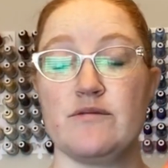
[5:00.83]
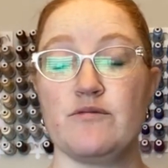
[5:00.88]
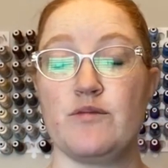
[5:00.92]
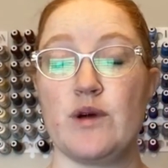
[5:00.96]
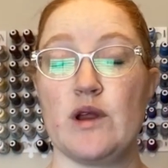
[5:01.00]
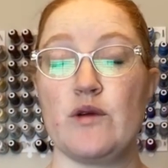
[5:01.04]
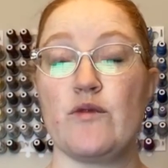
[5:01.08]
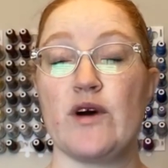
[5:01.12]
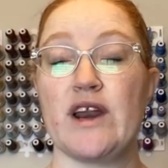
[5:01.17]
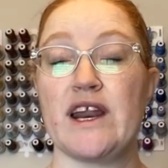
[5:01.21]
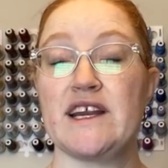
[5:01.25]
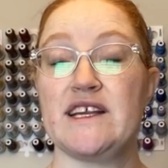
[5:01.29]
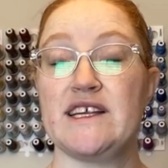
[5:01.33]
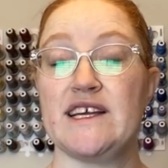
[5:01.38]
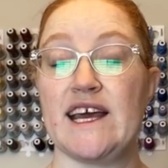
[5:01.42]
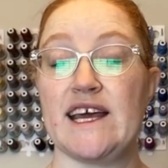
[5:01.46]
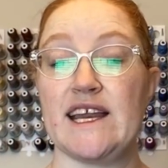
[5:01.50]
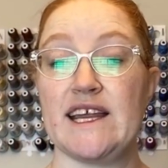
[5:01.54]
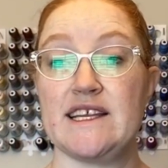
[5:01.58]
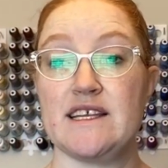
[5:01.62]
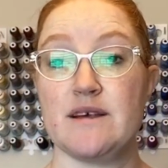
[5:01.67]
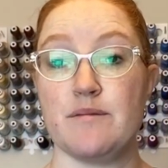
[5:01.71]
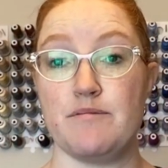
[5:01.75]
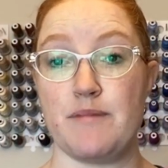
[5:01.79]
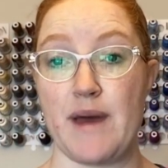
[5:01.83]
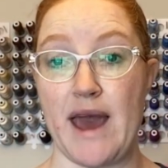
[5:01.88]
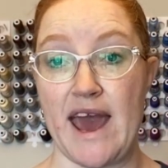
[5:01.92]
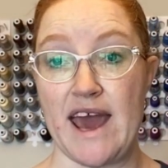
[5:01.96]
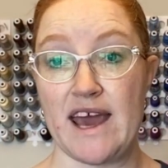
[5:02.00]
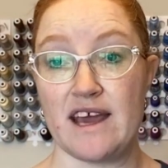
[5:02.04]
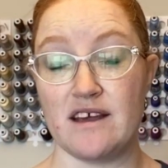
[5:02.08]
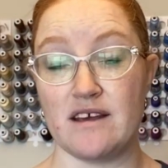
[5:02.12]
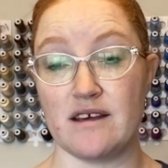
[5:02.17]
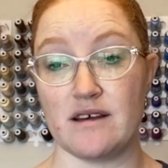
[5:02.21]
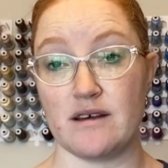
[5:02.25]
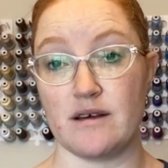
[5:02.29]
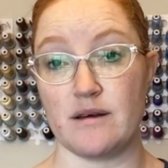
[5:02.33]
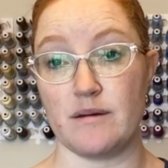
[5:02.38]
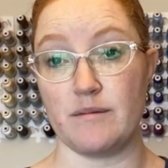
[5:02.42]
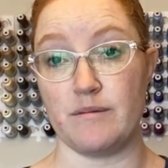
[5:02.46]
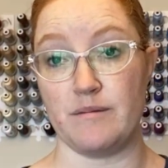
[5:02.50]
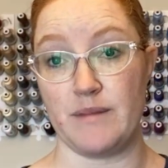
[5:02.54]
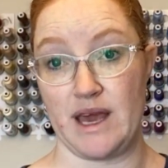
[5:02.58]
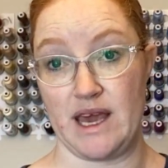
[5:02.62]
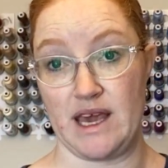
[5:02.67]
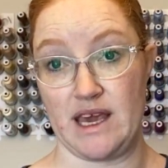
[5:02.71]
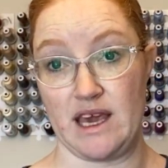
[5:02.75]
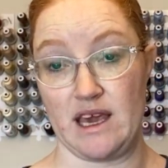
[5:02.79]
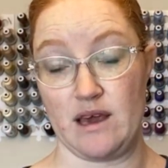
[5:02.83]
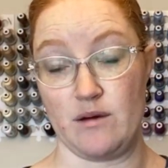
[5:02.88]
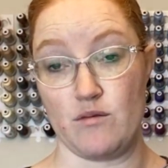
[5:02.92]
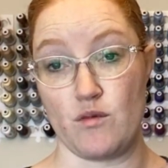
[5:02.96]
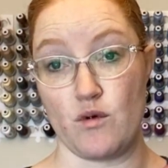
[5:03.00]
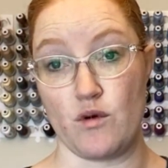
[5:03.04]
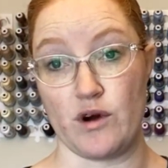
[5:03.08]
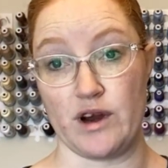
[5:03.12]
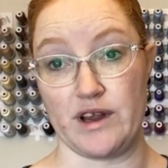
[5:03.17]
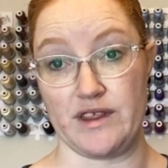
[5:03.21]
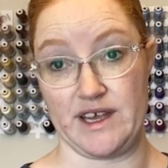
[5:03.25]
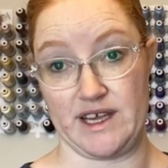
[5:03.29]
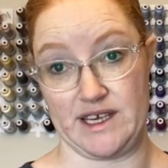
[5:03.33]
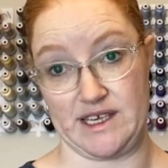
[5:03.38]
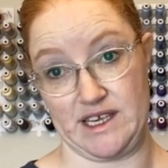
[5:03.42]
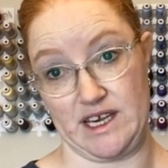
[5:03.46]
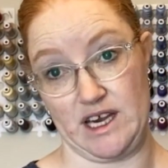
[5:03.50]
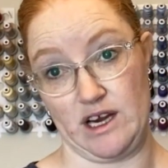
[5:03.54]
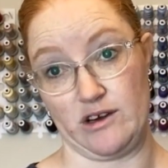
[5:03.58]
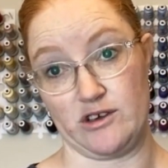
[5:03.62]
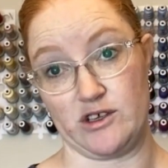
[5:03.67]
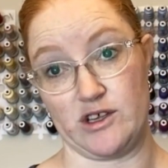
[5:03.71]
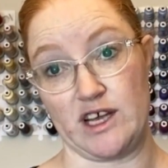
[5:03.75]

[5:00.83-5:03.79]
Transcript: Been wanting to get into bag making more this year.